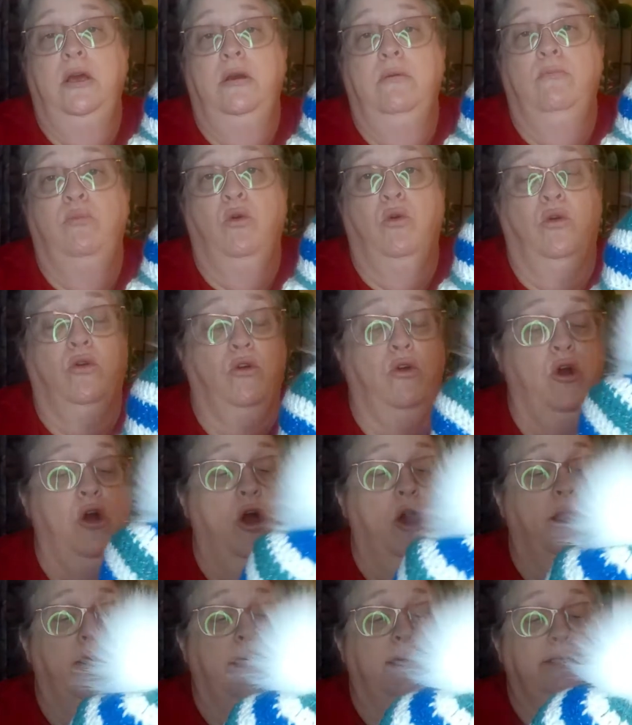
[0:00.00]
border
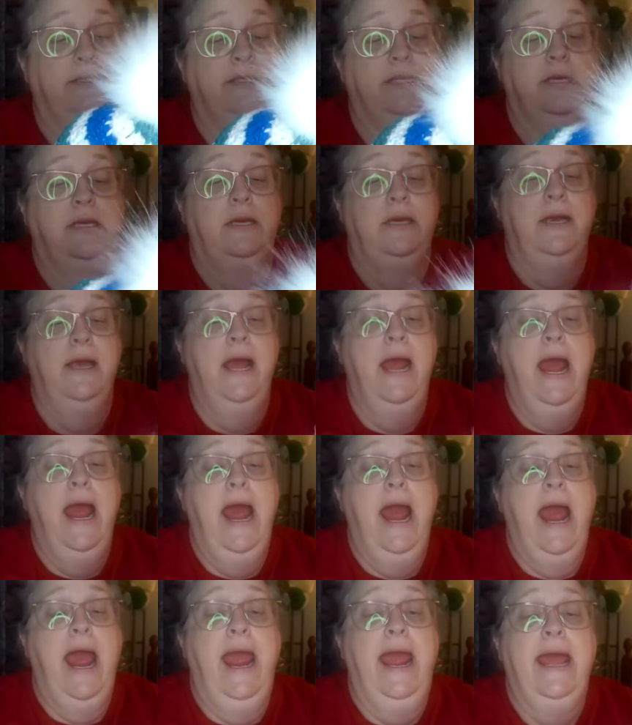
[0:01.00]
on it.
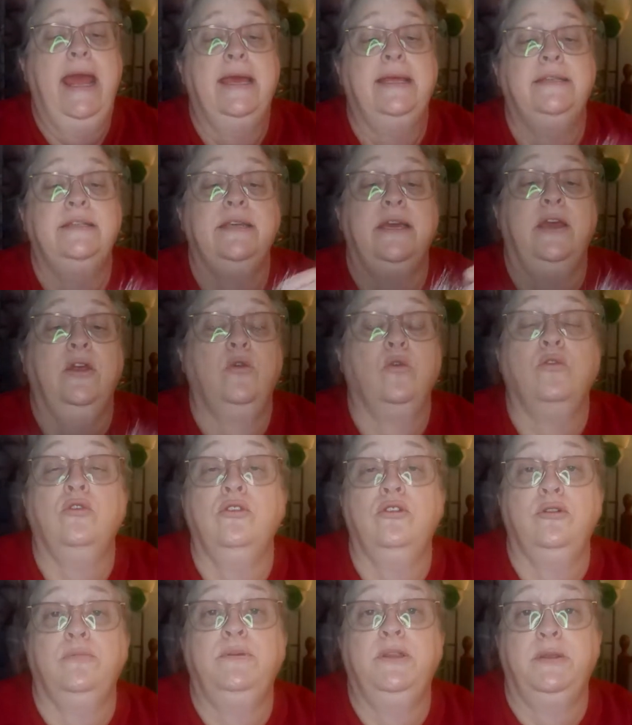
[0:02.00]
And in
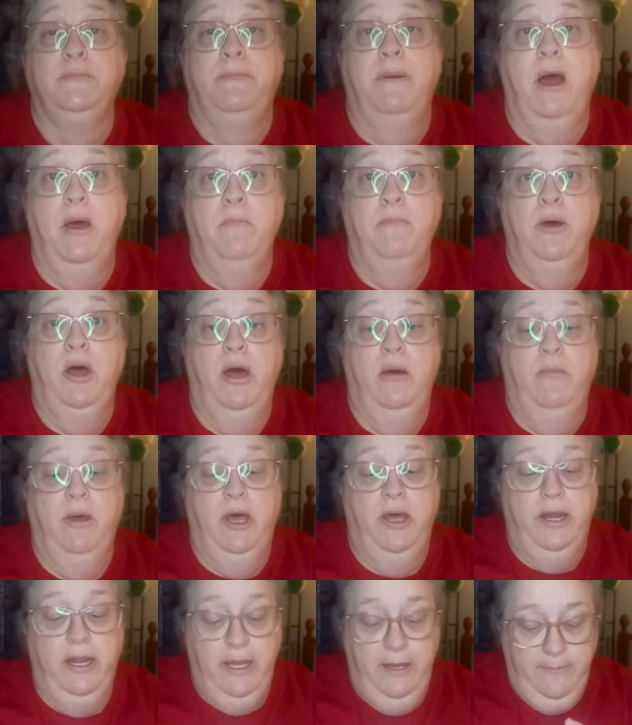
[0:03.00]
order to put the pom-pom
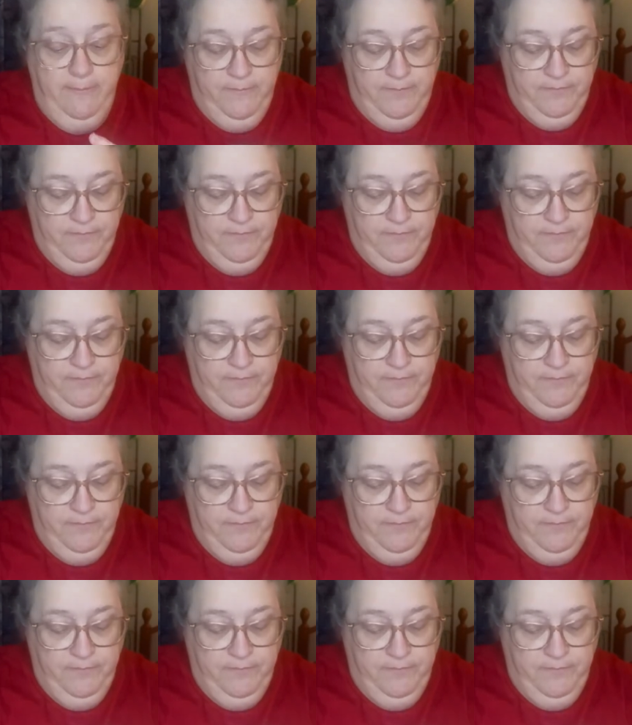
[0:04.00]
on it,